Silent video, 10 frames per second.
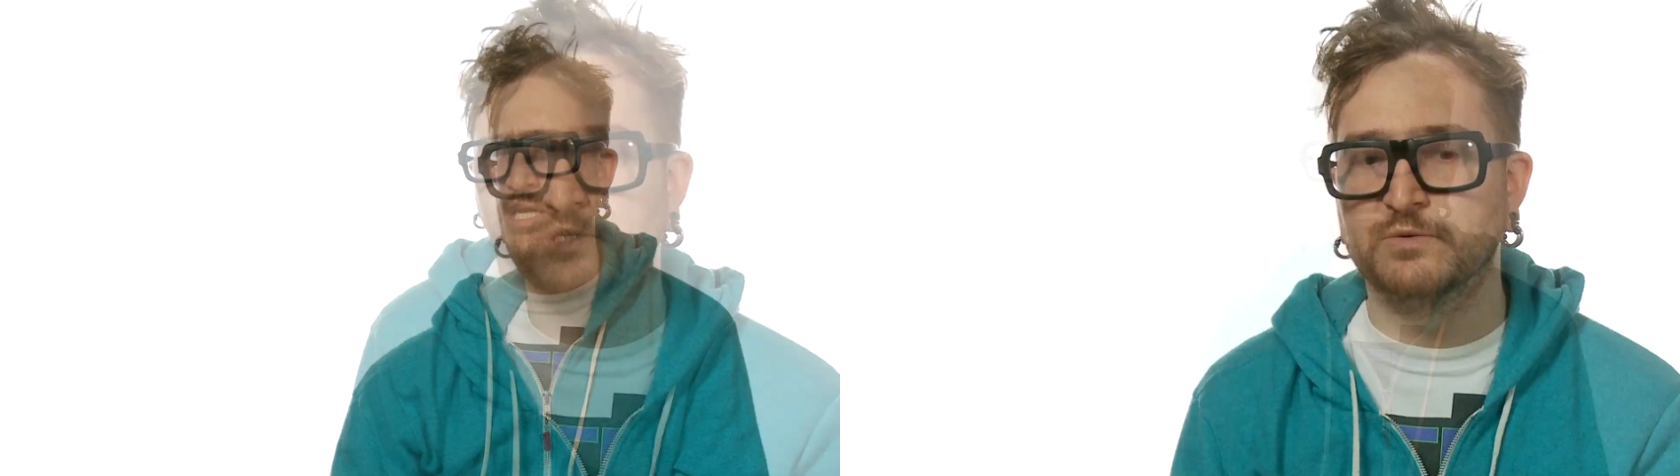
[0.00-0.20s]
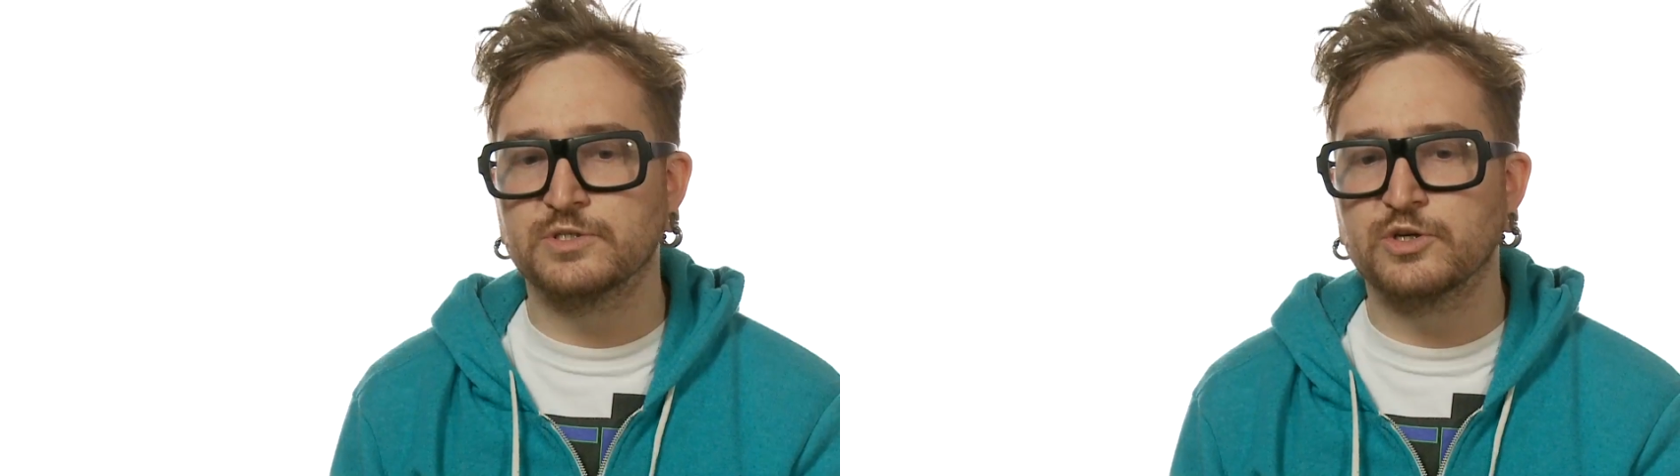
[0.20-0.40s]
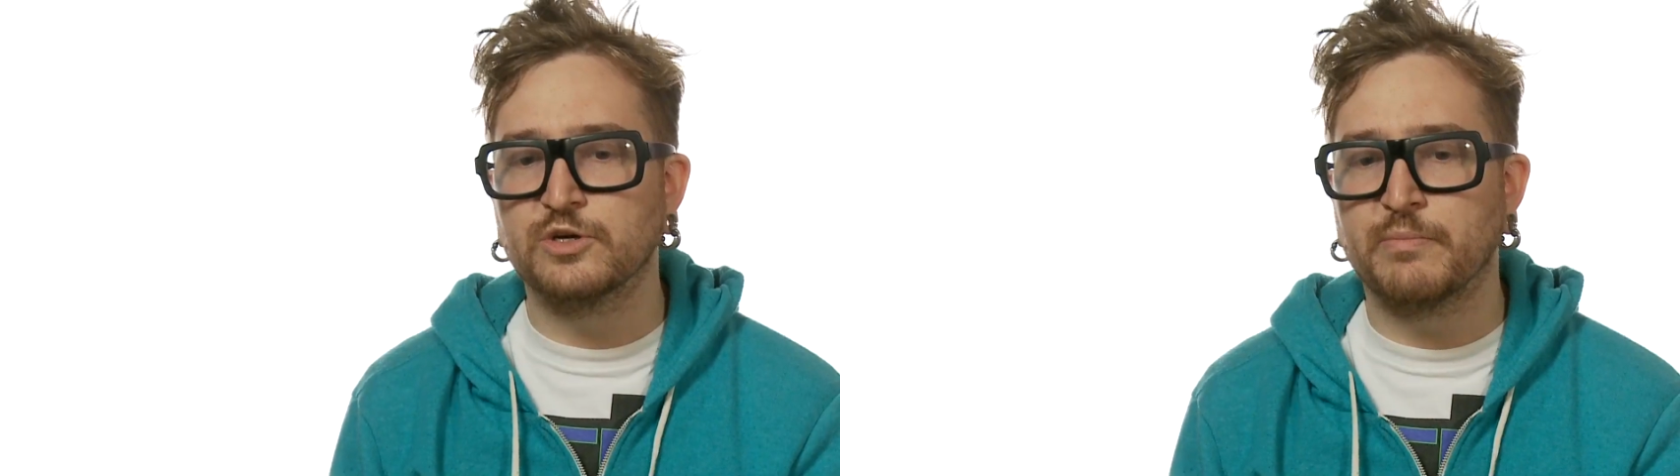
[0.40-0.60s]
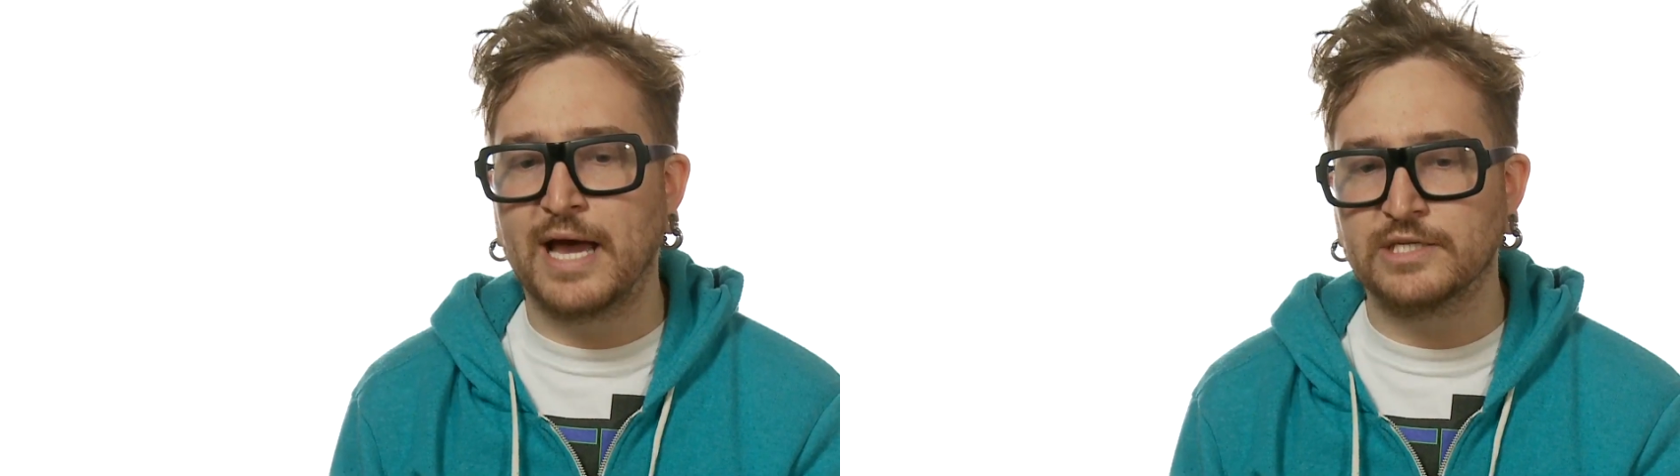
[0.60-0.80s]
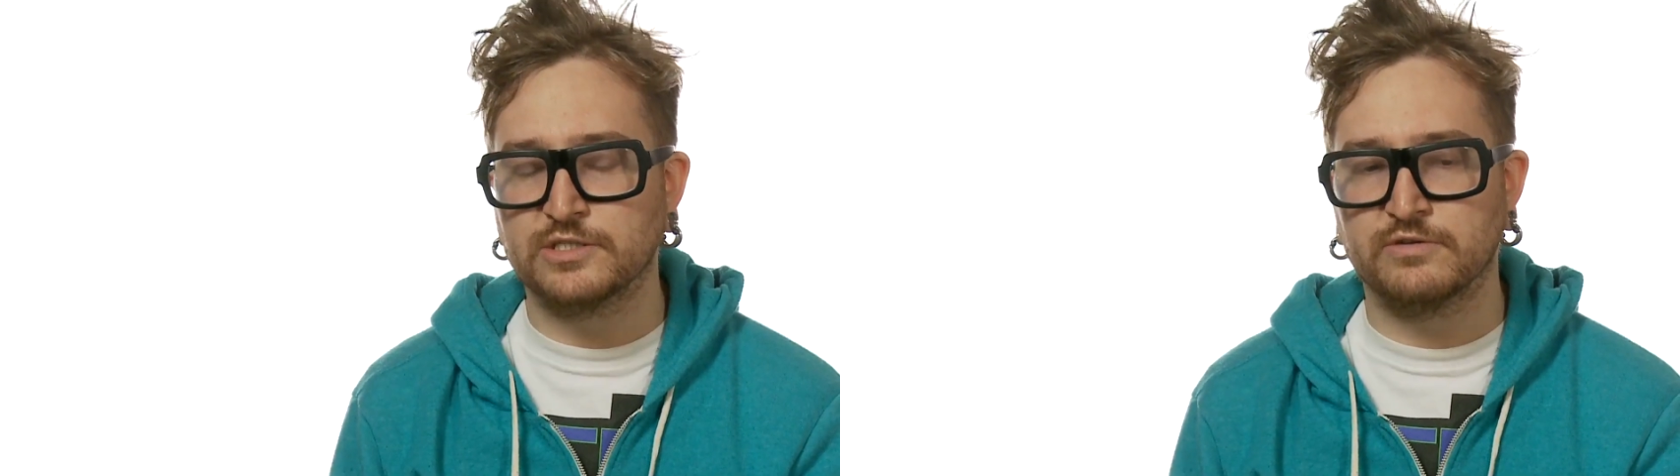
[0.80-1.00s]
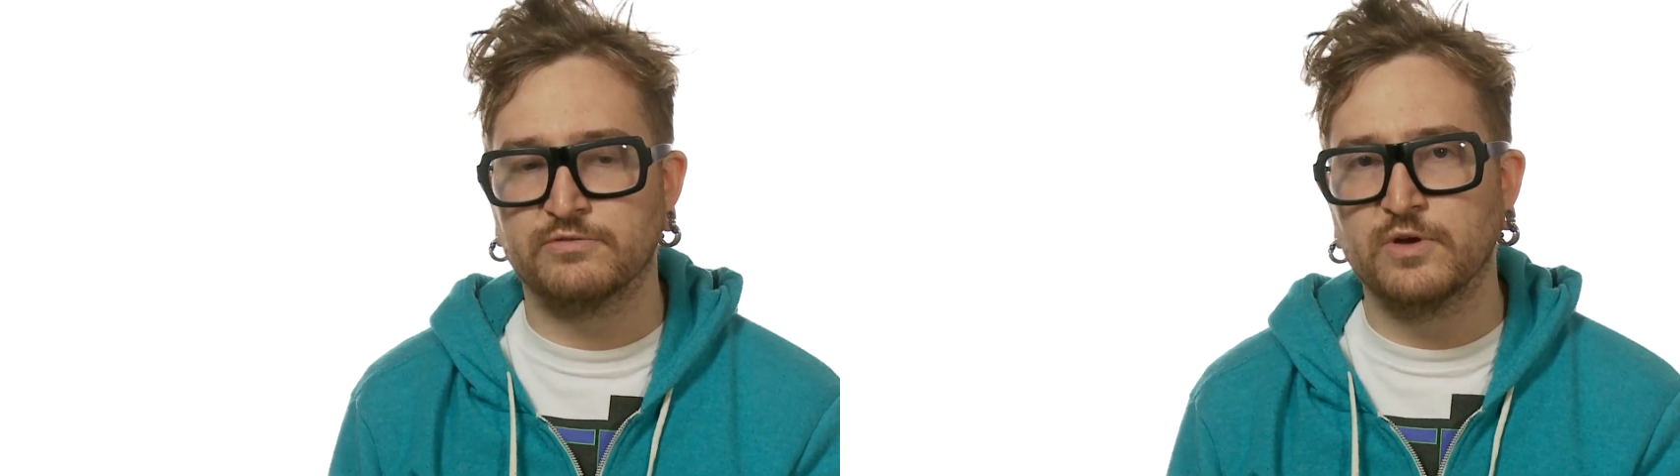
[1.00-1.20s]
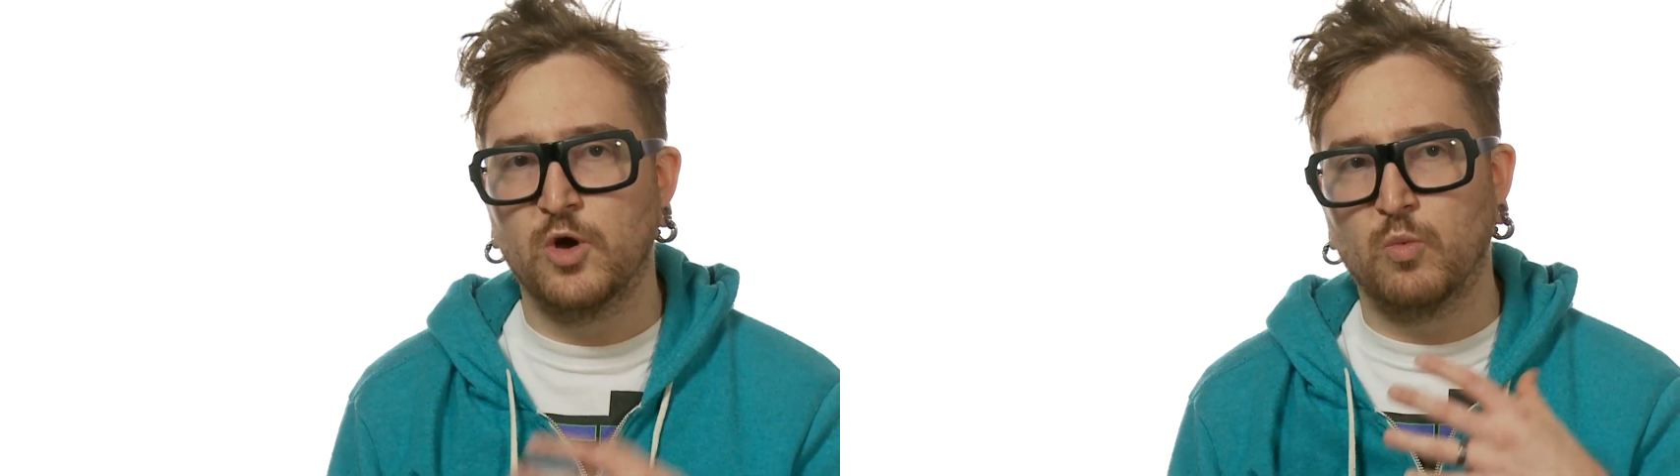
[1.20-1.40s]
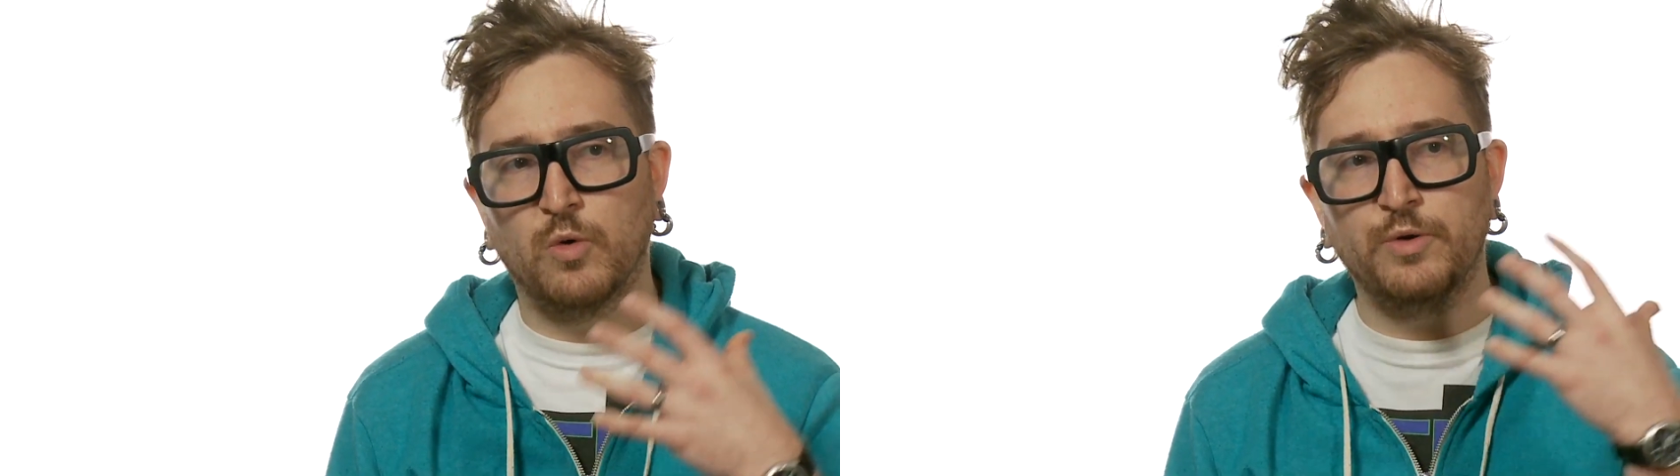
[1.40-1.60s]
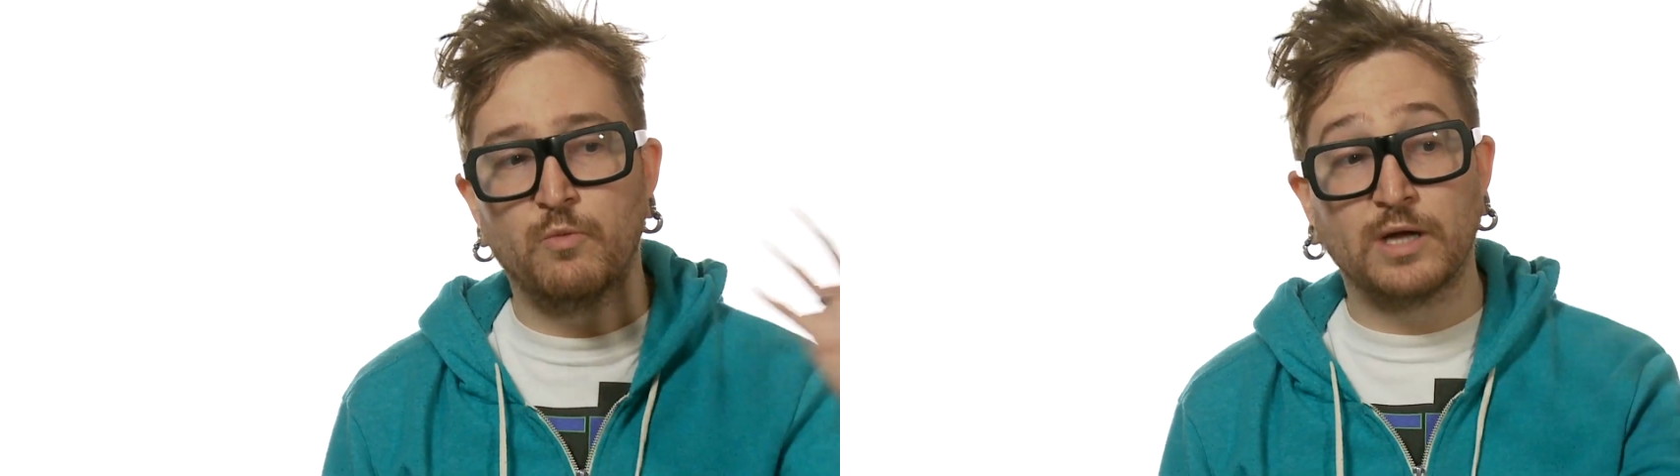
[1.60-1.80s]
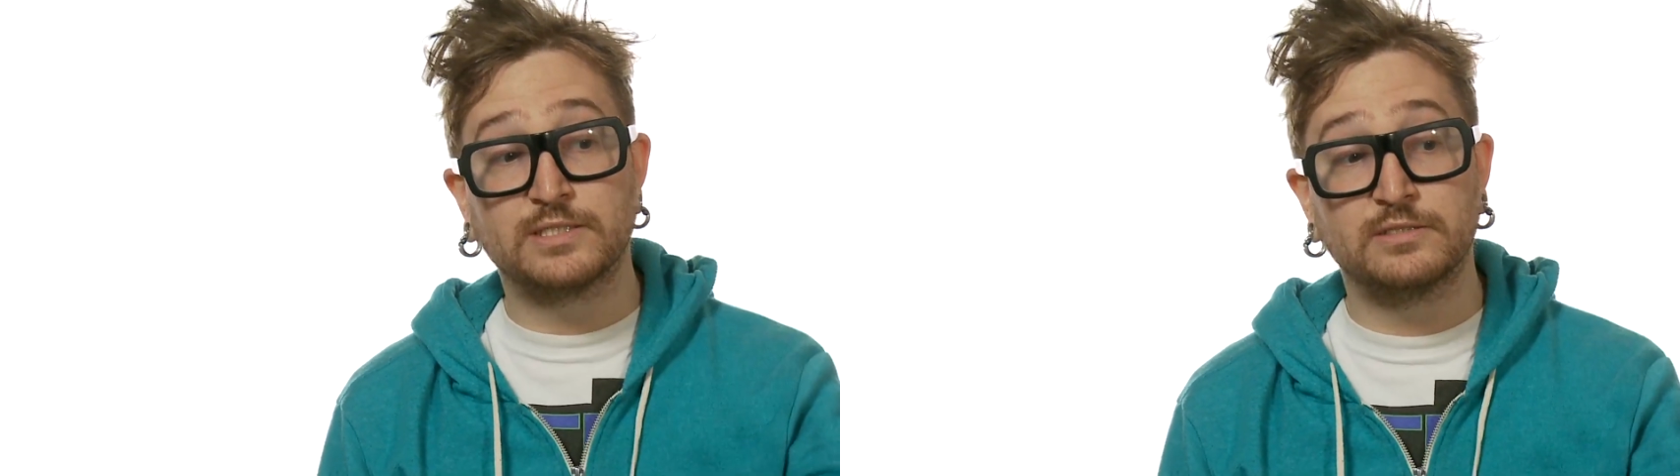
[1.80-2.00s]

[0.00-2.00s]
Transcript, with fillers: It was a good match of what we wanted